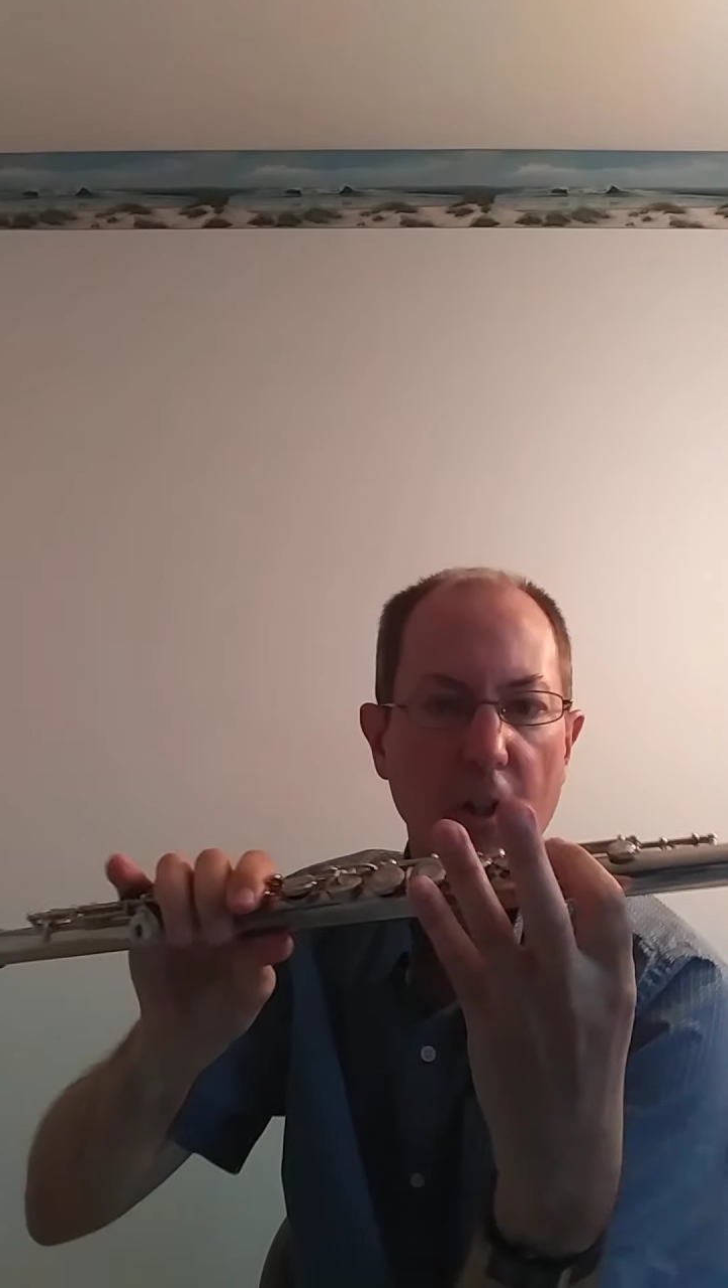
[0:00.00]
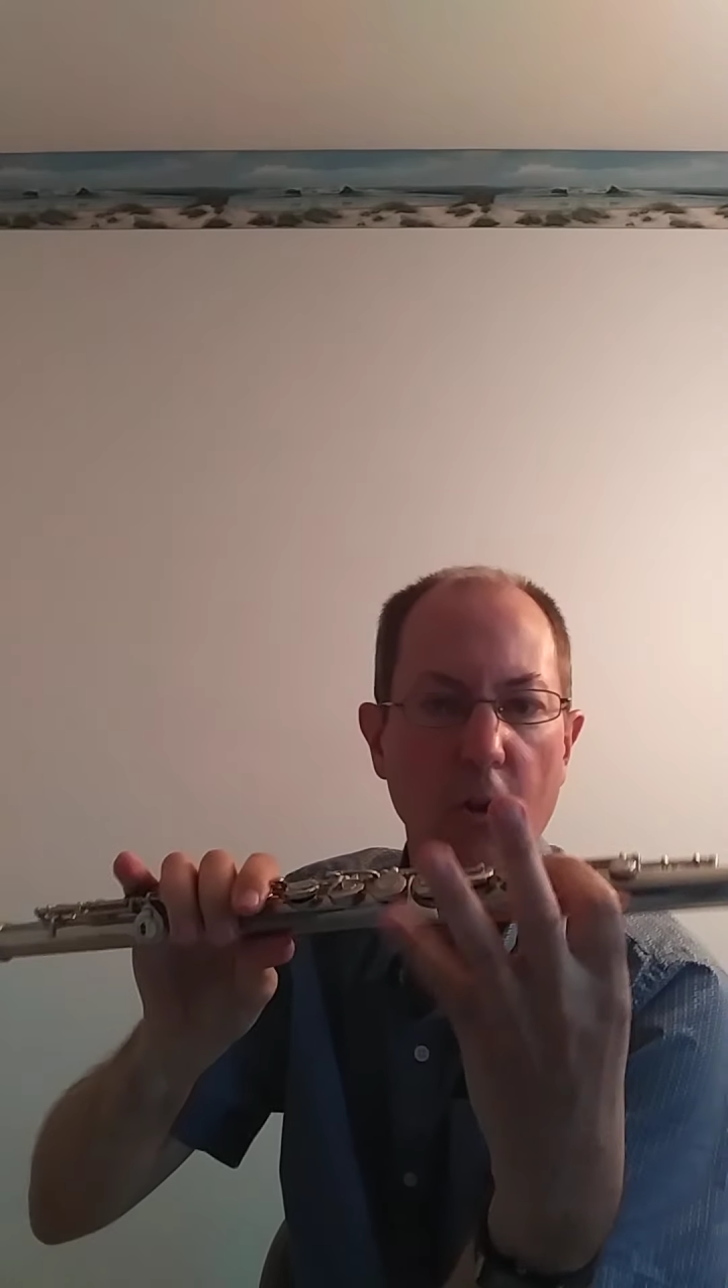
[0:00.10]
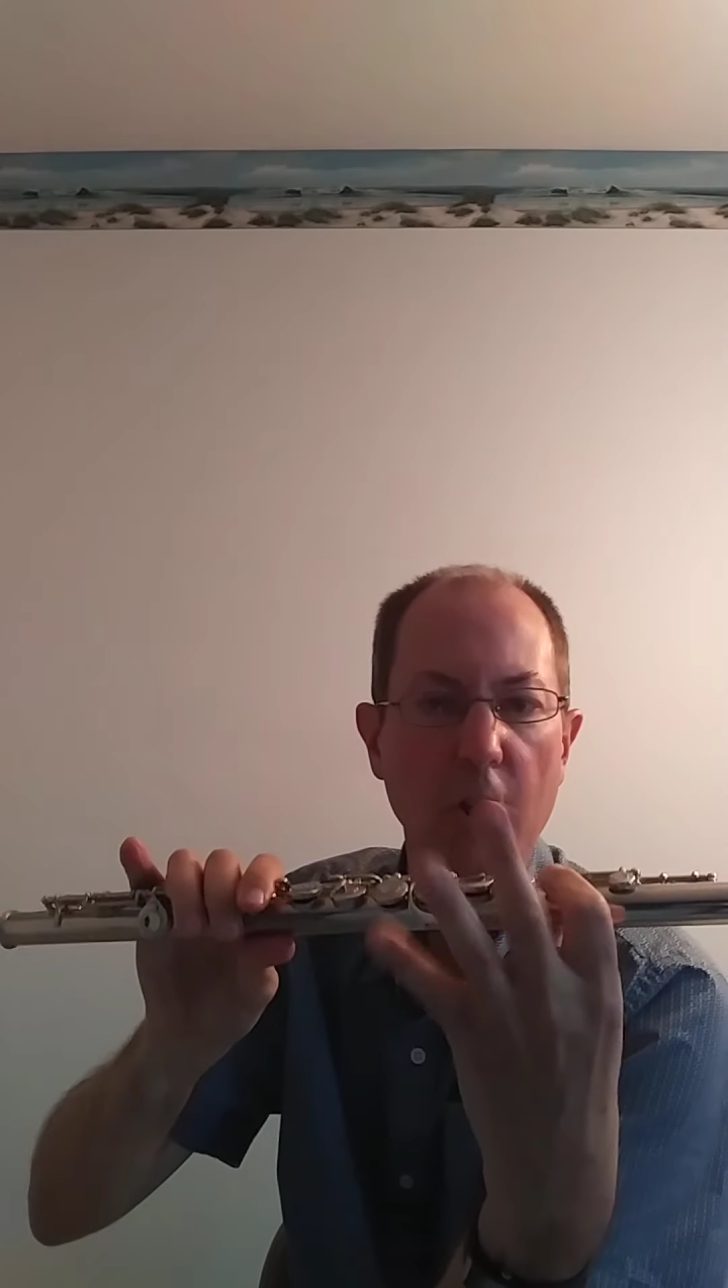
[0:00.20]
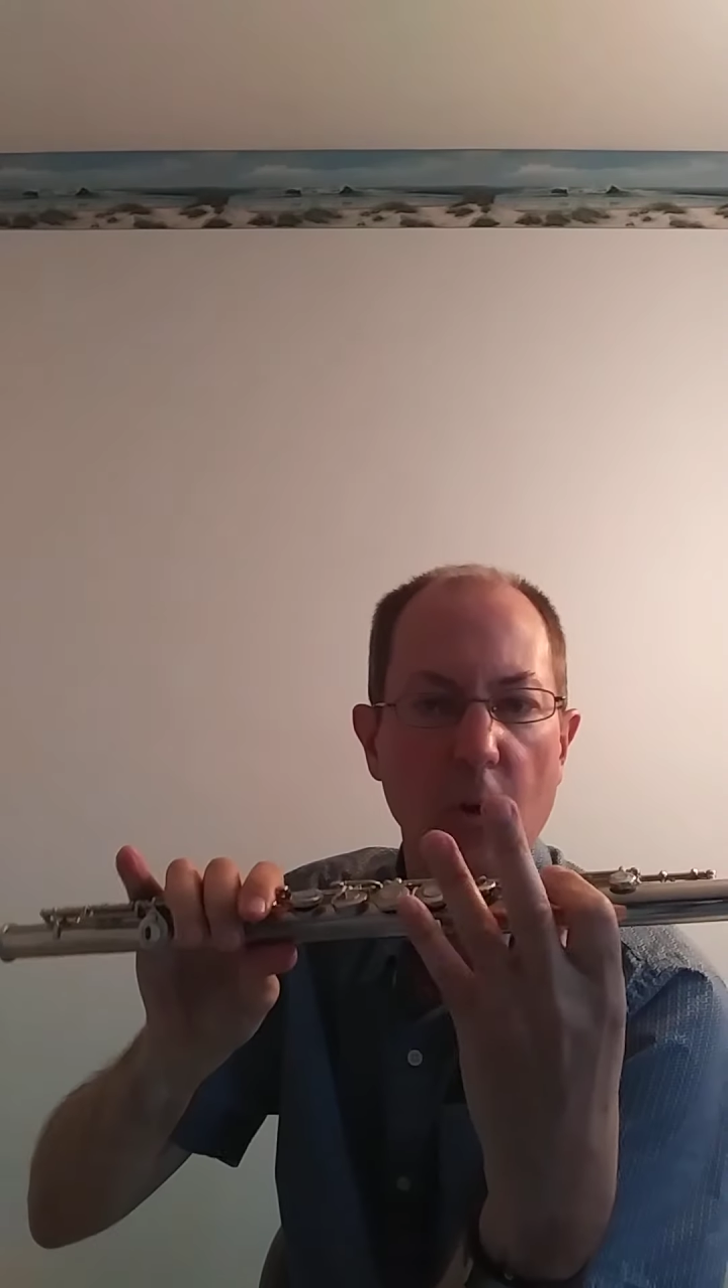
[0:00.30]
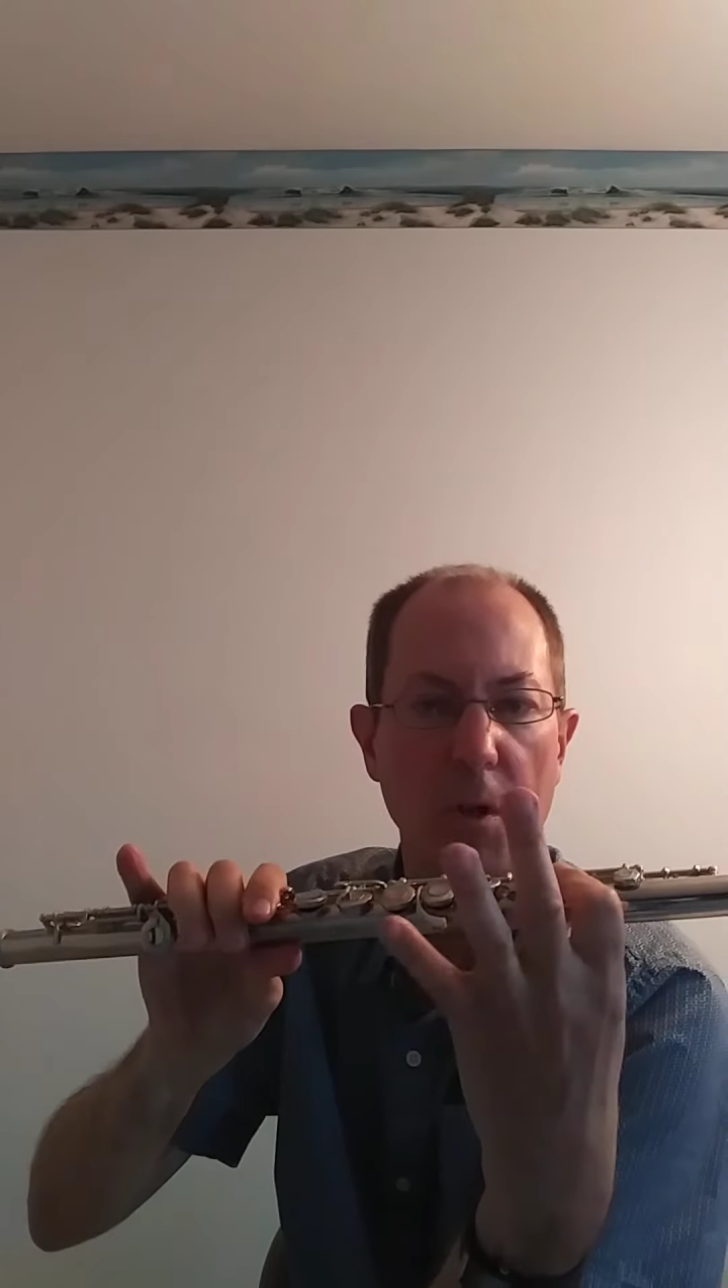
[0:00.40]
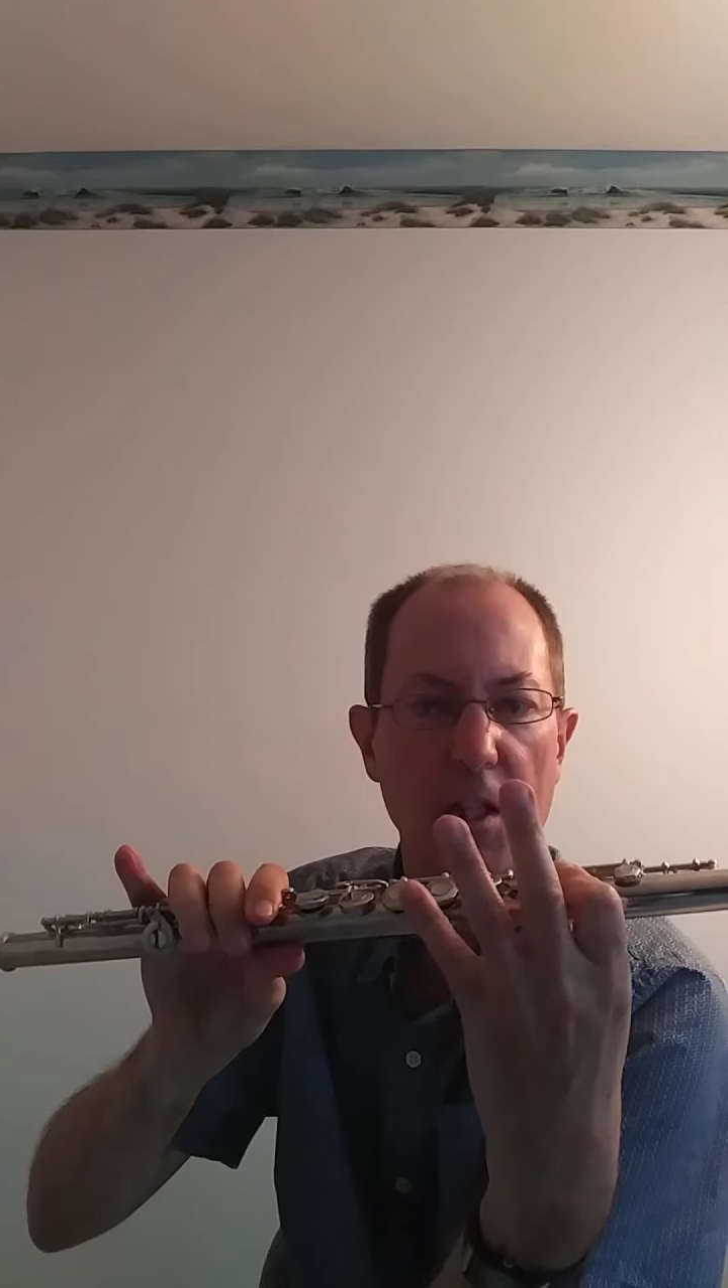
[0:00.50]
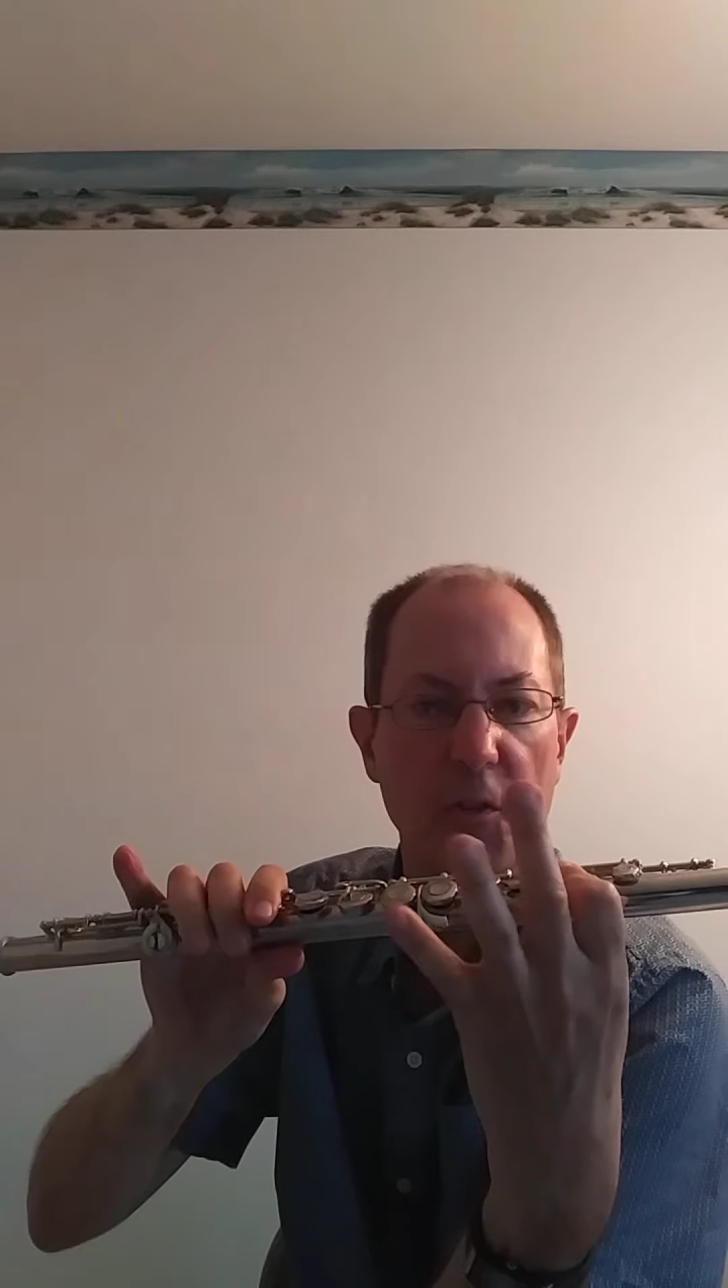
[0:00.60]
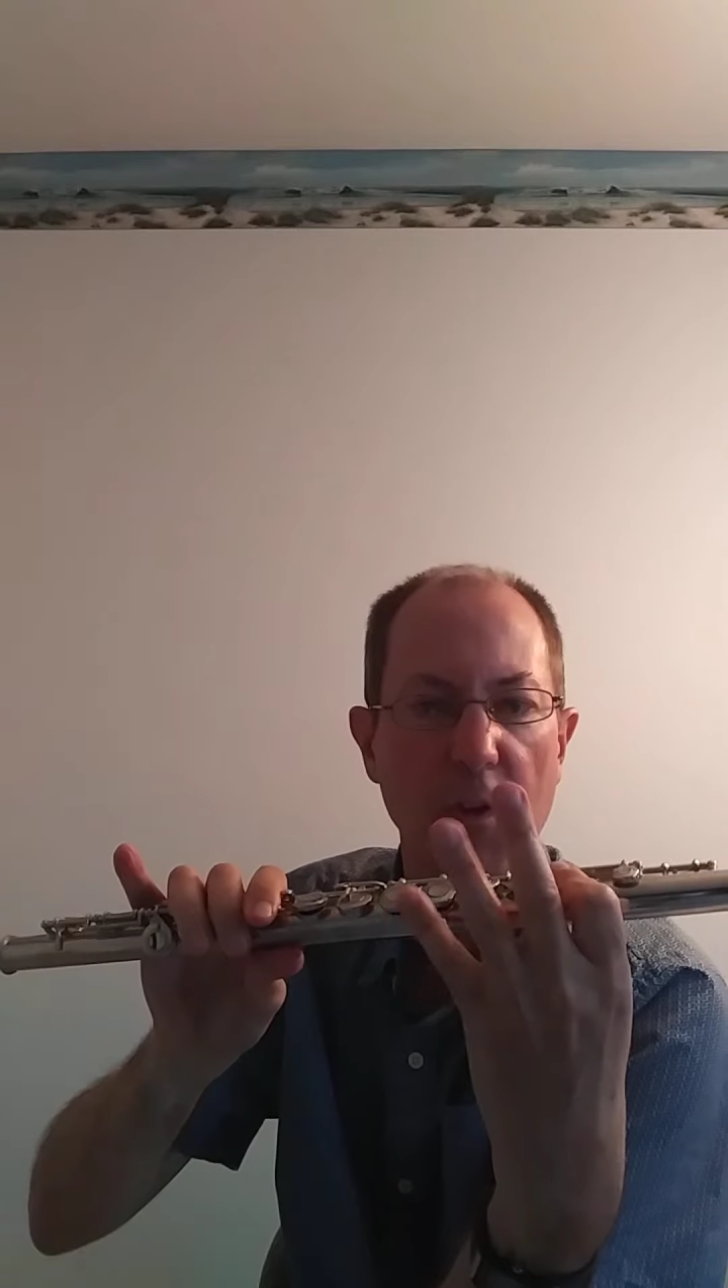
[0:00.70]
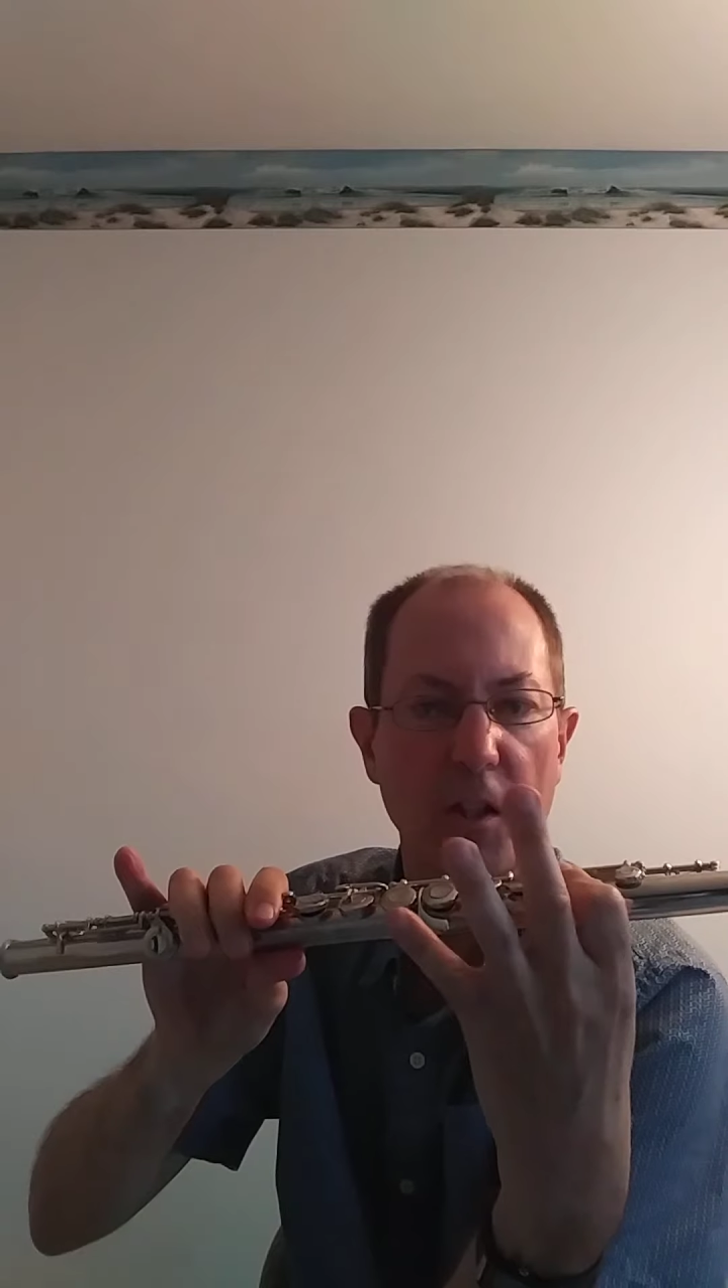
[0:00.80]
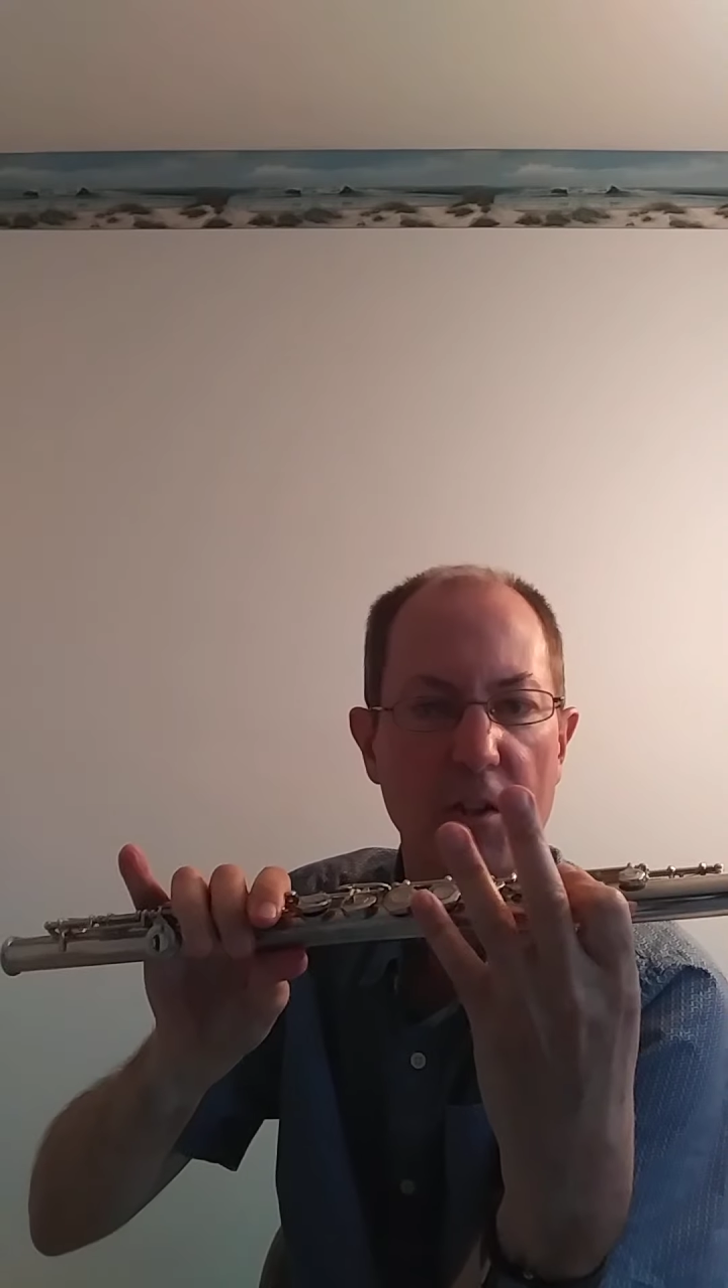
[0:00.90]
Look at all
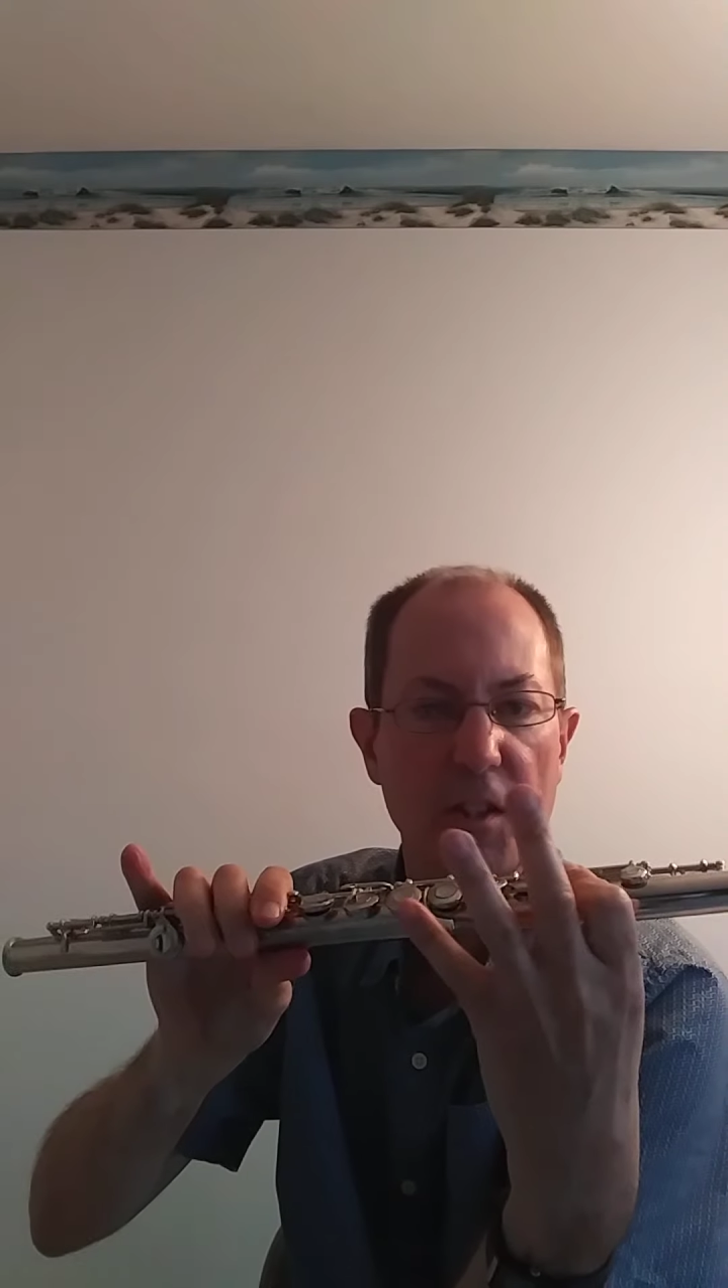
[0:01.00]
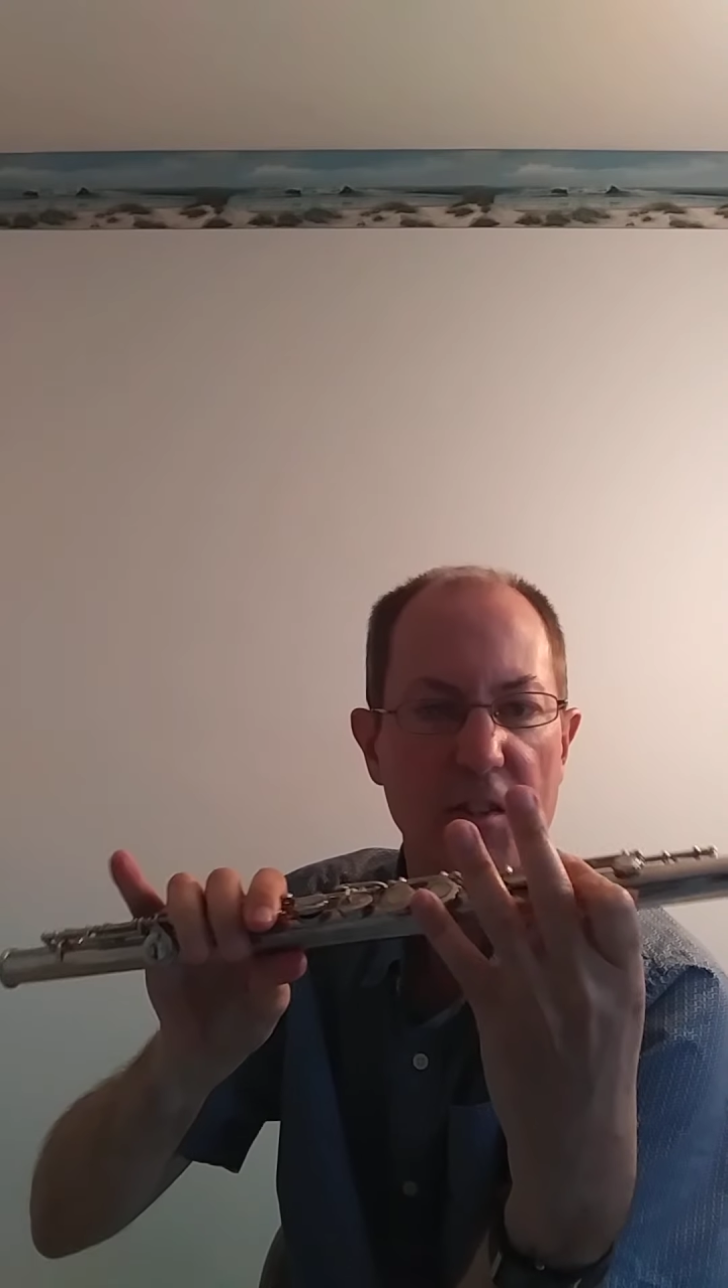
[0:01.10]
these fingers.